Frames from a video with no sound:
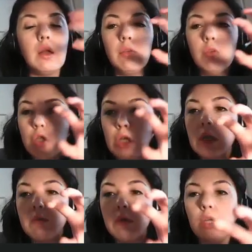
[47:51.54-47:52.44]
So
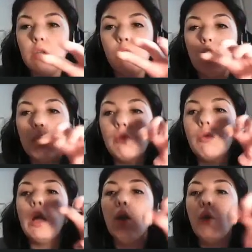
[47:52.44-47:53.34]
just we need to remove
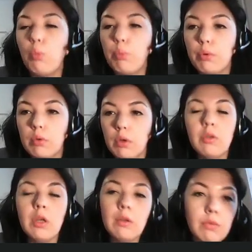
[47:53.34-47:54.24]
a lobe,
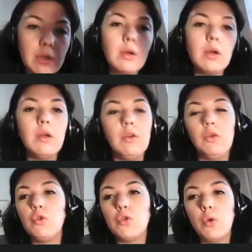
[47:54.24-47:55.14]
then we
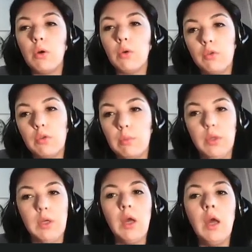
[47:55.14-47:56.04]
use thoracoscopy.